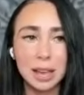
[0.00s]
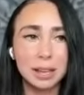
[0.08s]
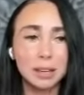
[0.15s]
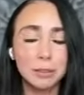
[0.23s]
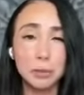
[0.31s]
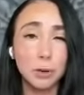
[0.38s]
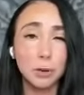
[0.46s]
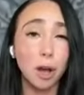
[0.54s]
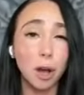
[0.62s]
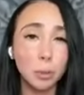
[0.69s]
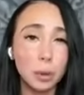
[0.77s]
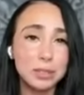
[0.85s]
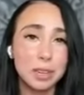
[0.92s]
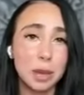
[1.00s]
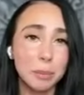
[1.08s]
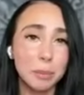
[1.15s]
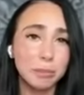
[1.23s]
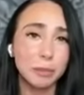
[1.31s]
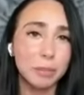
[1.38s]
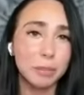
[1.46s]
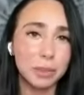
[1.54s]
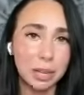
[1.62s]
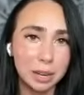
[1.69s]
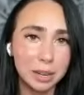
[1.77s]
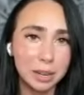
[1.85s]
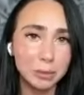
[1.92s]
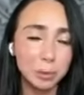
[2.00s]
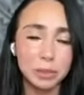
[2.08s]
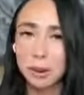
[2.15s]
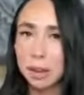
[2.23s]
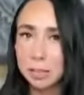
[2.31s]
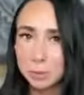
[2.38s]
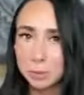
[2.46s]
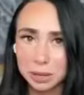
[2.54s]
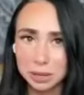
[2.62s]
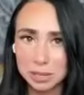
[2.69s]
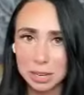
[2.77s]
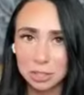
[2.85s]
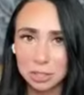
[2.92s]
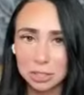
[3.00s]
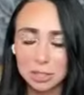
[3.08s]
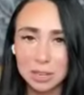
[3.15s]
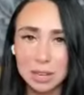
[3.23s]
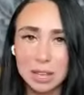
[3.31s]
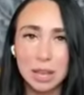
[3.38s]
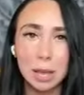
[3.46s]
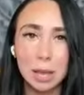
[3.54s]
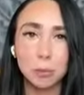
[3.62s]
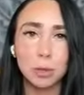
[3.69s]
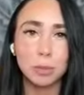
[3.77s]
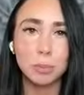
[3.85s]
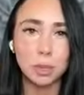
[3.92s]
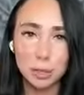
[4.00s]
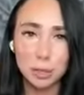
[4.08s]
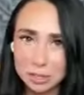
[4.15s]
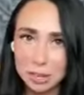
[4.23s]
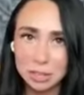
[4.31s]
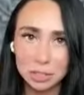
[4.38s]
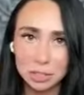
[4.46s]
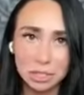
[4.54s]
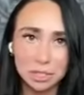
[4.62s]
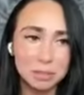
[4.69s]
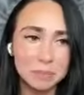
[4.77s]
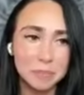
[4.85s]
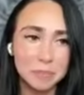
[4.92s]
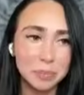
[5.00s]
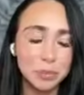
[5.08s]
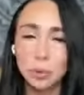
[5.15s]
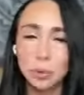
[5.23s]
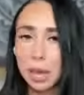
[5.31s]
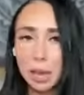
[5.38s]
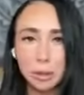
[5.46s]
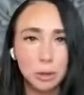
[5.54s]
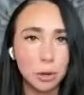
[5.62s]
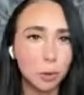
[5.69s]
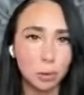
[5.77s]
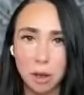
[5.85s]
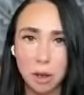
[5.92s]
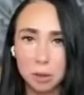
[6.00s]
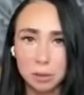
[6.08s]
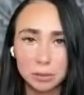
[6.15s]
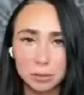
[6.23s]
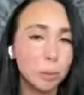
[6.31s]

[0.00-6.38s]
And if you're always coming from there without expectation and with pure intention, you can't go wrong.